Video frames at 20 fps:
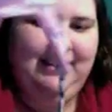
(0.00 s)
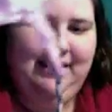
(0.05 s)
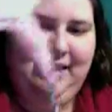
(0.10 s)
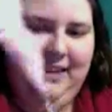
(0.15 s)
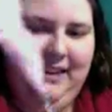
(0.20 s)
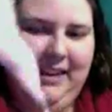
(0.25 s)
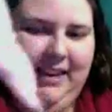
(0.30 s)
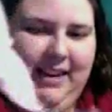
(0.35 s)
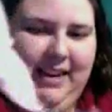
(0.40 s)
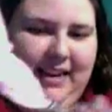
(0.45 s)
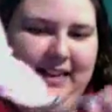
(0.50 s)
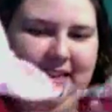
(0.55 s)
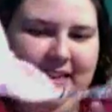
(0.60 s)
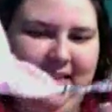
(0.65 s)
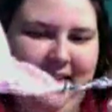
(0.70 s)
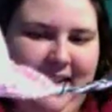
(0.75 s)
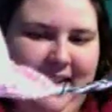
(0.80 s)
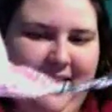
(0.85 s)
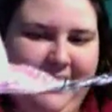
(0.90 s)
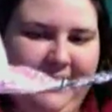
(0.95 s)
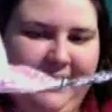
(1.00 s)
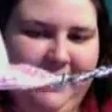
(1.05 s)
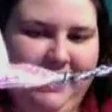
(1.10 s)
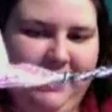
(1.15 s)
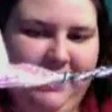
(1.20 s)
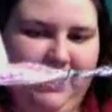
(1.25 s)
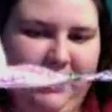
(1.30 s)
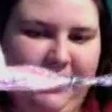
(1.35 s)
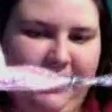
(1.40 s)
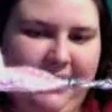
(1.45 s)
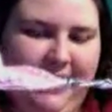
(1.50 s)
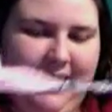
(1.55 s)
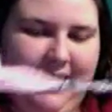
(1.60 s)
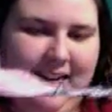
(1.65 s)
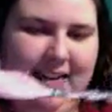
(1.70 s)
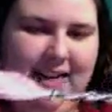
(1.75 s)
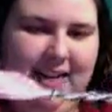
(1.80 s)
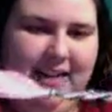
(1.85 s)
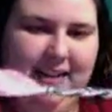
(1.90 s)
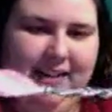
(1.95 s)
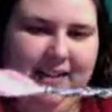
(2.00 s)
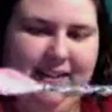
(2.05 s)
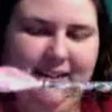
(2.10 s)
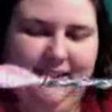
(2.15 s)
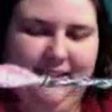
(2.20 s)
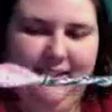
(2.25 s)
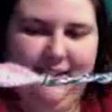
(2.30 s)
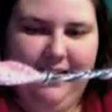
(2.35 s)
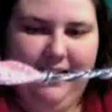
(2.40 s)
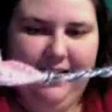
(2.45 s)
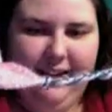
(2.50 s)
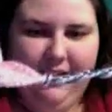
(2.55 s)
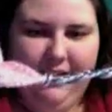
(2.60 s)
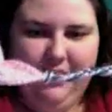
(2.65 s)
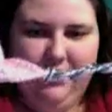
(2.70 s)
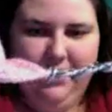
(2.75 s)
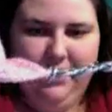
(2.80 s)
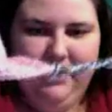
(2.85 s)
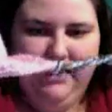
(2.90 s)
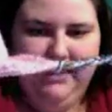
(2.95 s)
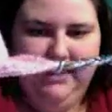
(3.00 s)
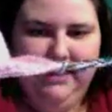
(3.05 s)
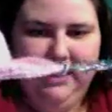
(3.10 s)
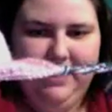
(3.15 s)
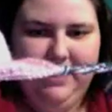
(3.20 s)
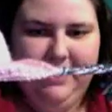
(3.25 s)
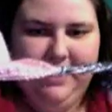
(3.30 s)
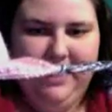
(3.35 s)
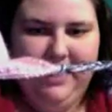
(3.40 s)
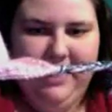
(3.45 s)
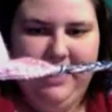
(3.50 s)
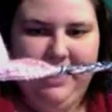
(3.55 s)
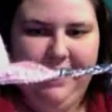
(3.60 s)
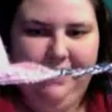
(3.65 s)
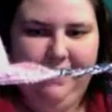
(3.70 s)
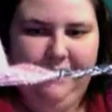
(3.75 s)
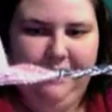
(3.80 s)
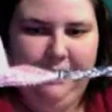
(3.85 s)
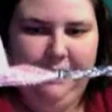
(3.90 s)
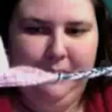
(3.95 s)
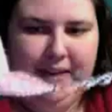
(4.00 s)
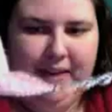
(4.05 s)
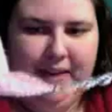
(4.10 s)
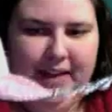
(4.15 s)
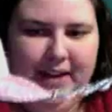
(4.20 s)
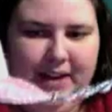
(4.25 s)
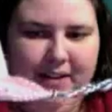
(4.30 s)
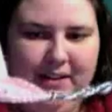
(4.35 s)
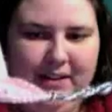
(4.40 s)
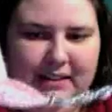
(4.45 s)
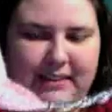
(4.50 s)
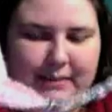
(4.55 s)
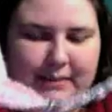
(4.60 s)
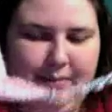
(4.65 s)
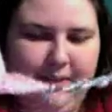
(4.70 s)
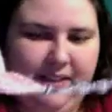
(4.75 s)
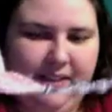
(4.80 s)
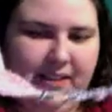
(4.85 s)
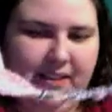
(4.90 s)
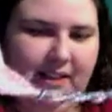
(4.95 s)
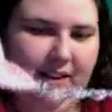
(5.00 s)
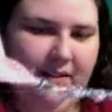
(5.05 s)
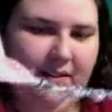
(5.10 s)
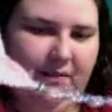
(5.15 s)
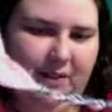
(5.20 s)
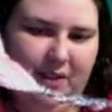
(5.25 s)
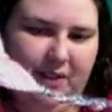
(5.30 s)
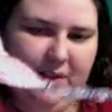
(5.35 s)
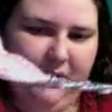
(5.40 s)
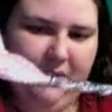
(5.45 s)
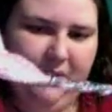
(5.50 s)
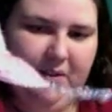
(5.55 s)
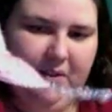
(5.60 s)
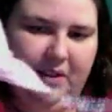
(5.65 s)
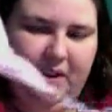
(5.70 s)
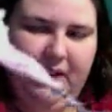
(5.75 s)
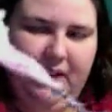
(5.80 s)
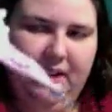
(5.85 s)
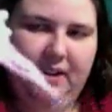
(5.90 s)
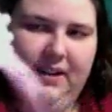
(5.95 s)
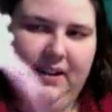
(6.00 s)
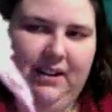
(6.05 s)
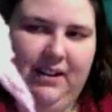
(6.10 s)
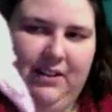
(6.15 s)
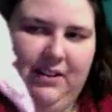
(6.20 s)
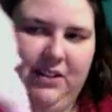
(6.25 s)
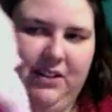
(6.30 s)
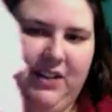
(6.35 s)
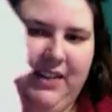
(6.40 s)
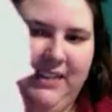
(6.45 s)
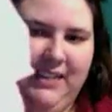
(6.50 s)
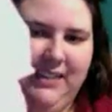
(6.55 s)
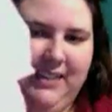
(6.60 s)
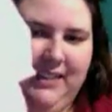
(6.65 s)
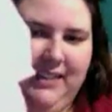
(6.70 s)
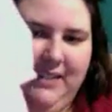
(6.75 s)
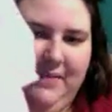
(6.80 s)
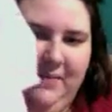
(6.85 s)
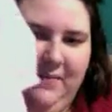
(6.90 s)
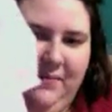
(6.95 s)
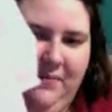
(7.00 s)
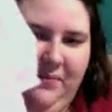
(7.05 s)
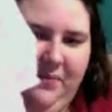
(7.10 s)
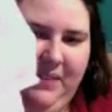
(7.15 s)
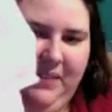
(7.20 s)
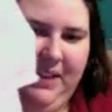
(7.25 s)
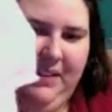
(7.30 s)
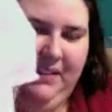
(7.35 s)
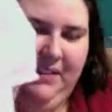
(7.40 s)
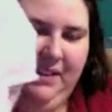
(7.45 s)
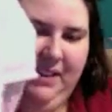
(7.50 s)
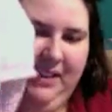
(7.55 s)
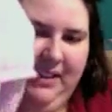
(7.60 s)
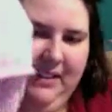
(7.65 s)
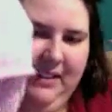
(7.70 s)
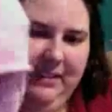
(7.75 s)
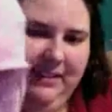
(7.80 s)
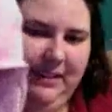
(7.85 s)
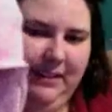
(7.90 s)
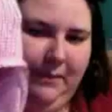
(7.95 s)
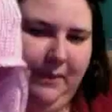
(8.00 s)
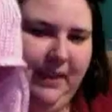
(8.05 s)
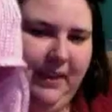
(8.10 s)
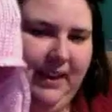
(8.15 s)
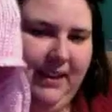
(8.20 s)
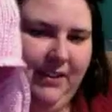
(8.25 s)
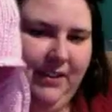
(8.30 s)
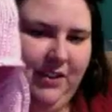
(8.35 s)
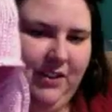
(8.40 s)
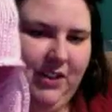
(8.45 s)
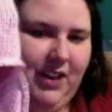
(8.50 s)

And the ties I just added in this green that I had from Karen Simply Soft to contrast it and give it a little something extra.